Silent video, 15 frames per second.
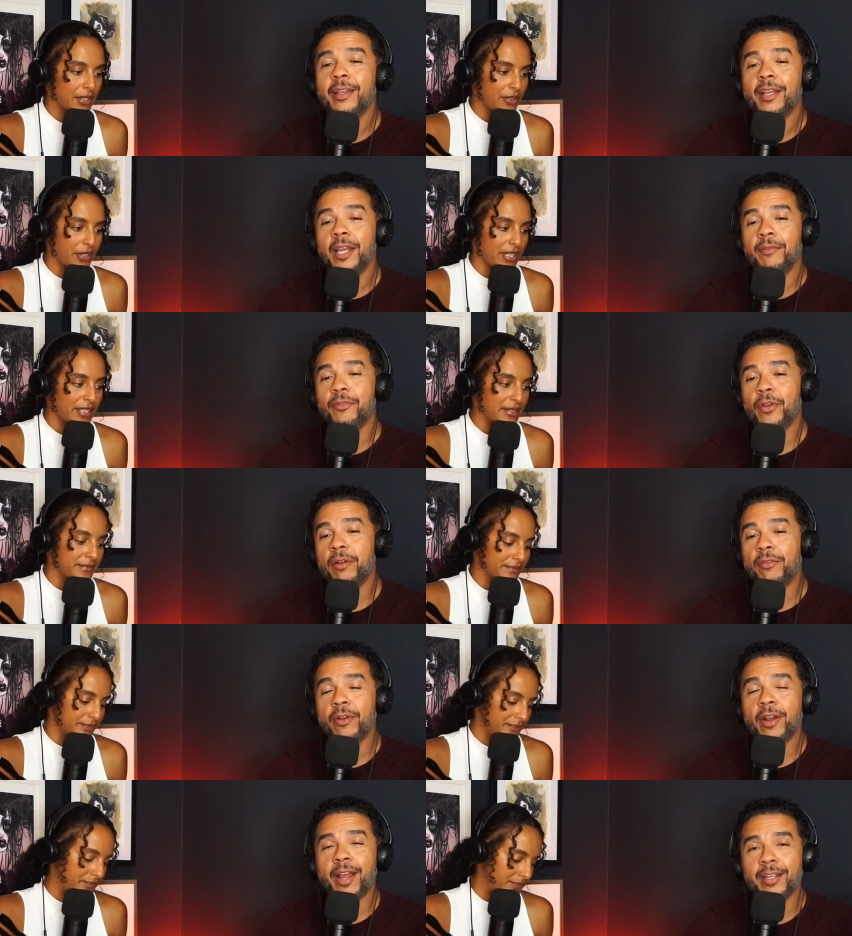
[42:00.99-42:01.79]
Speaker 1: Agreed. if
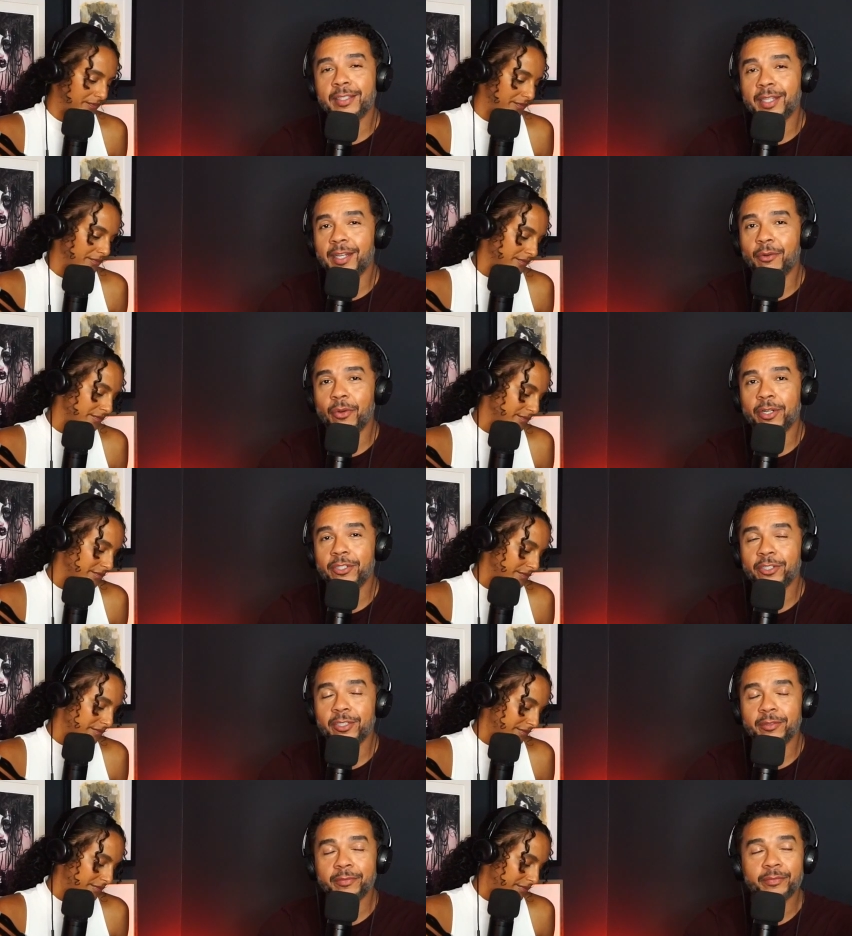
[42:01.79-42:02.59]
you ever ask that
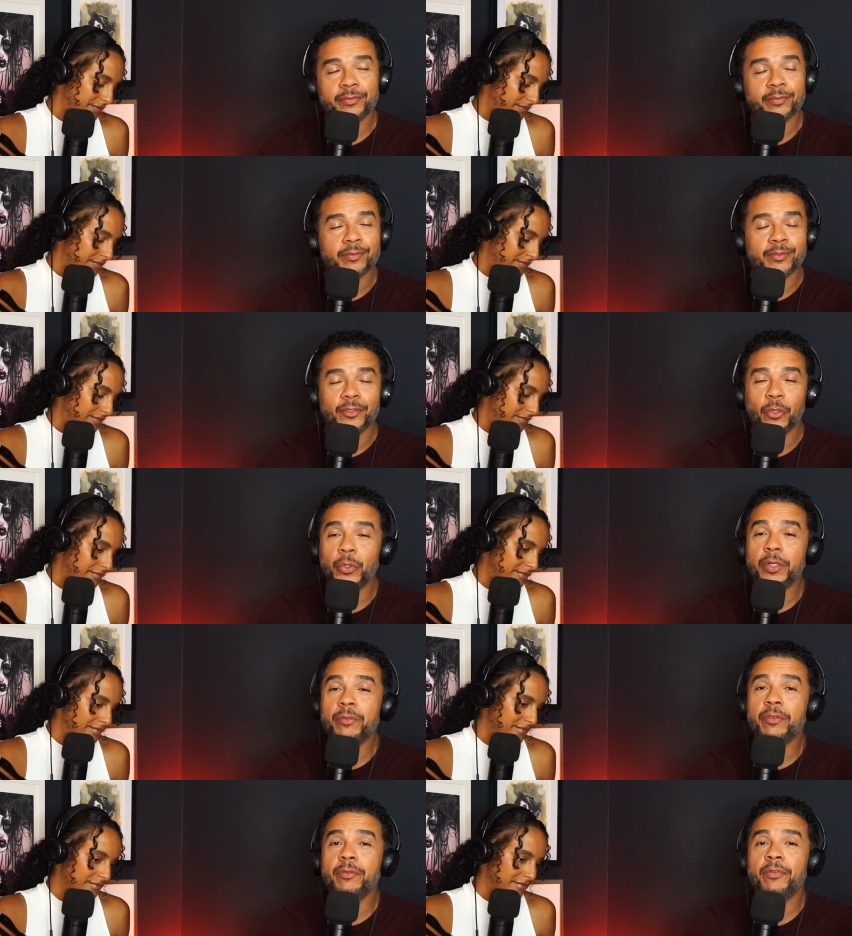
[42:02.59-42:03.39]
question,
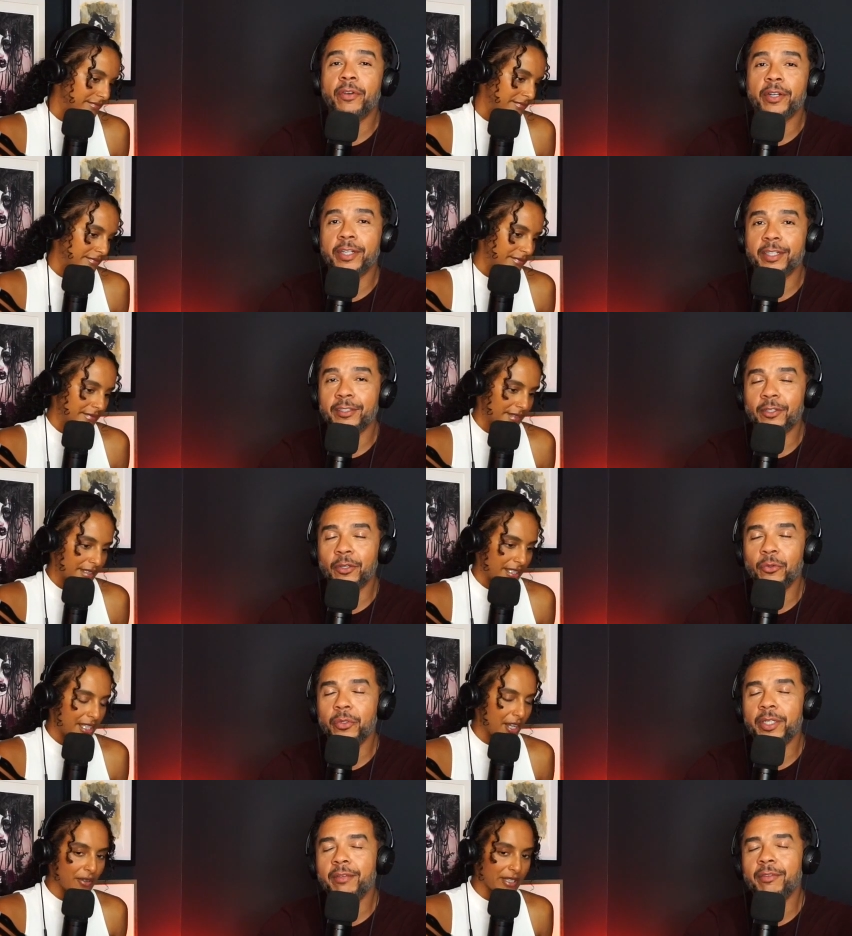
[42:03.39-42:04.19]
don't even fucking
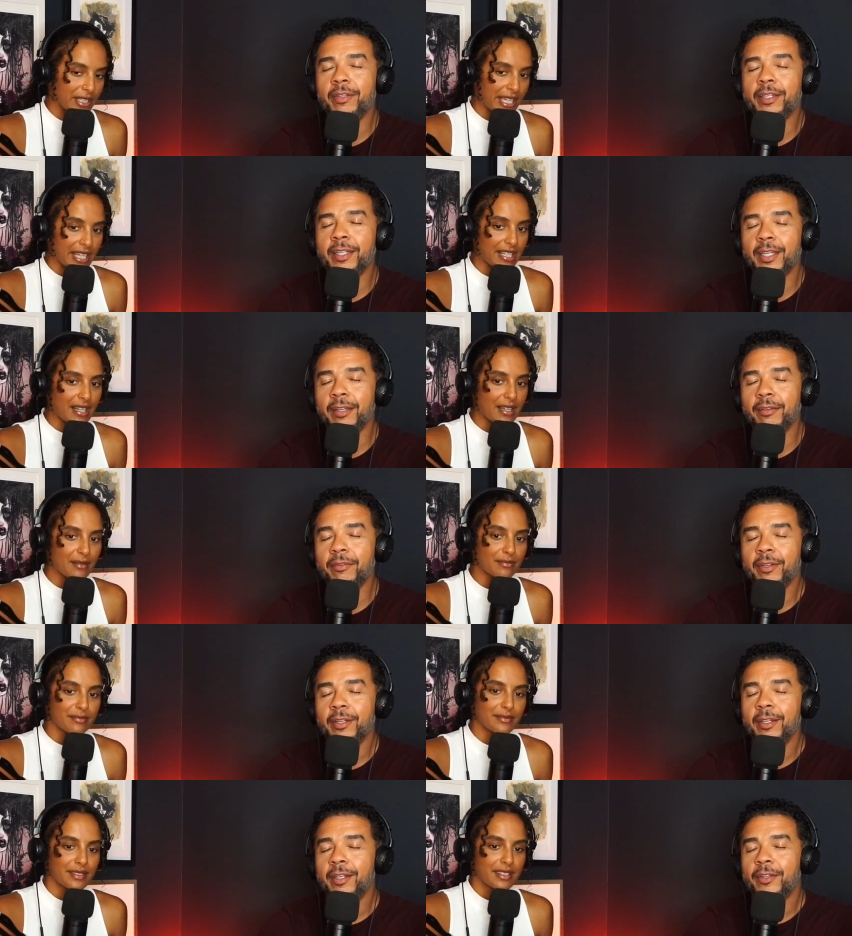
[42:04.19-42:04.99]
don't Yo, even get give
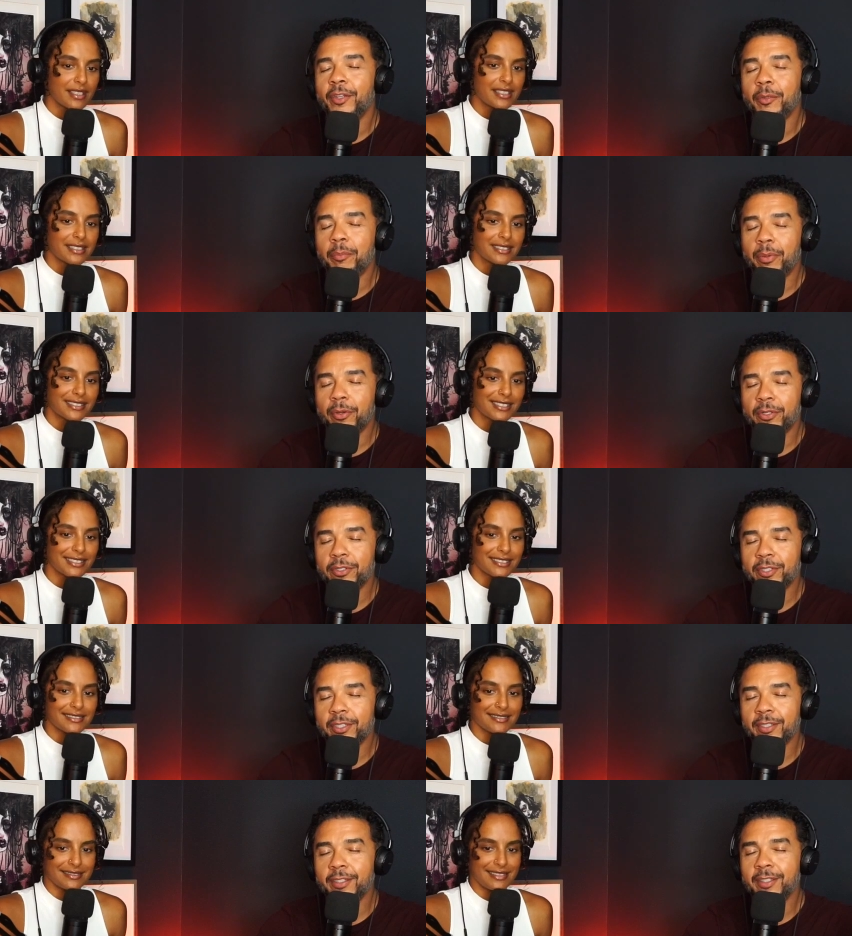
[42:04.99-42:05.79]
up the
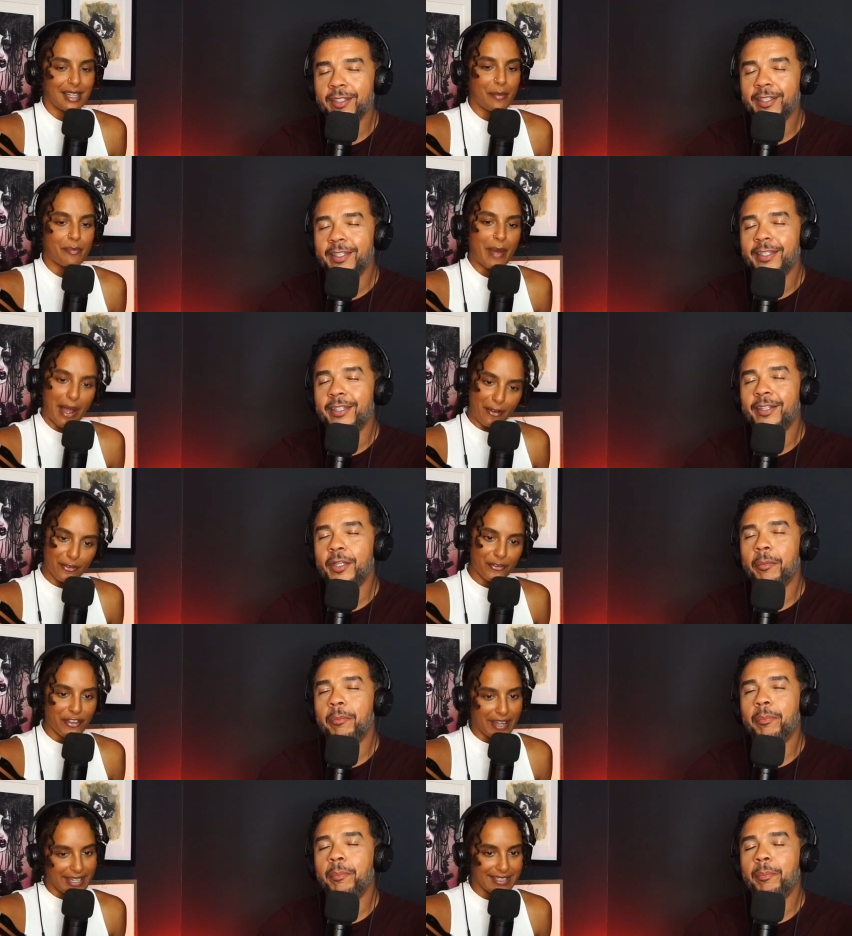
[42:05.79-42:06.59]
person
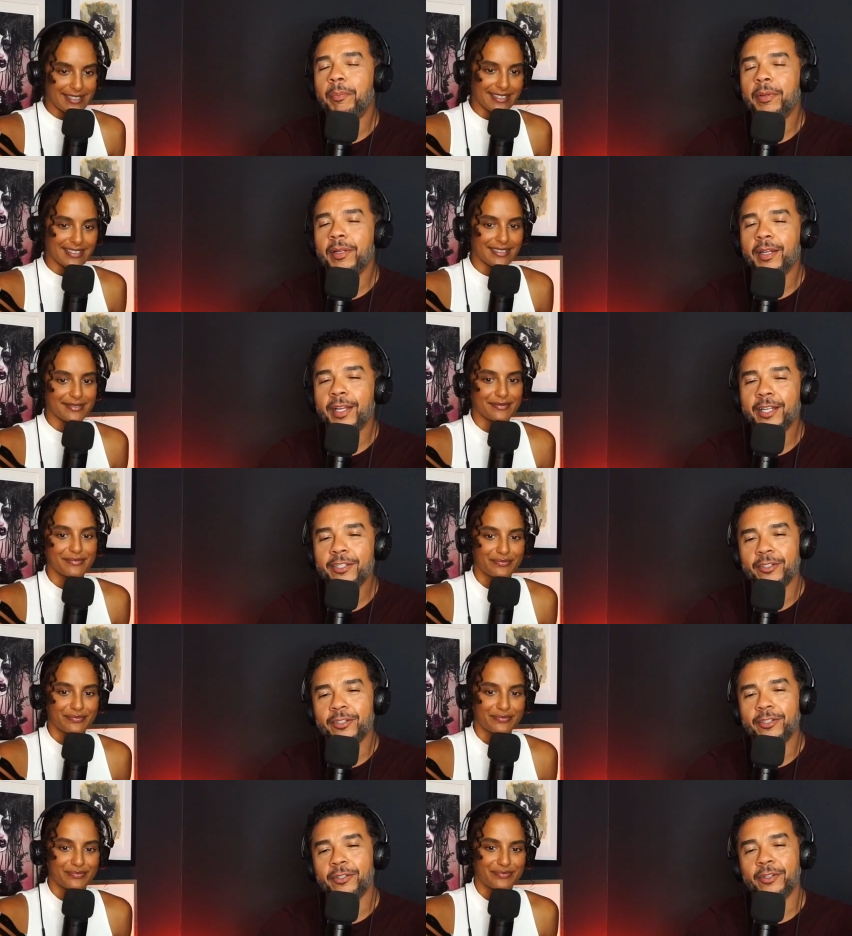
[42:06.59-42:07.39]
about the face
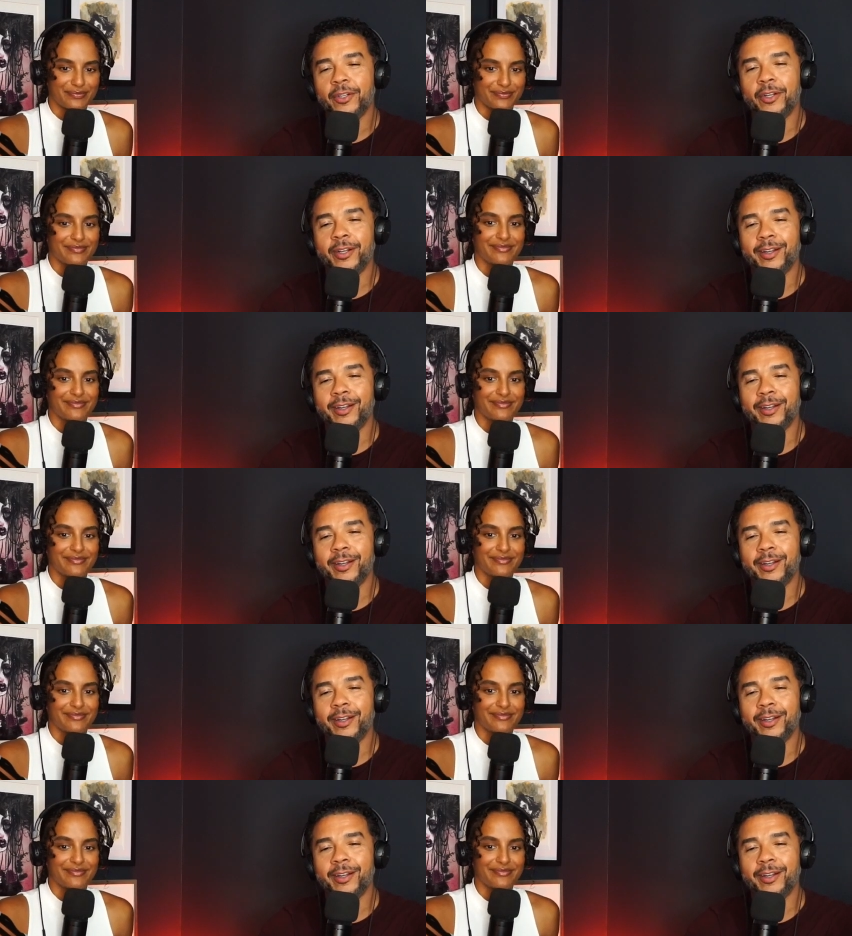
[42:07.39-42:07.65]
pleasure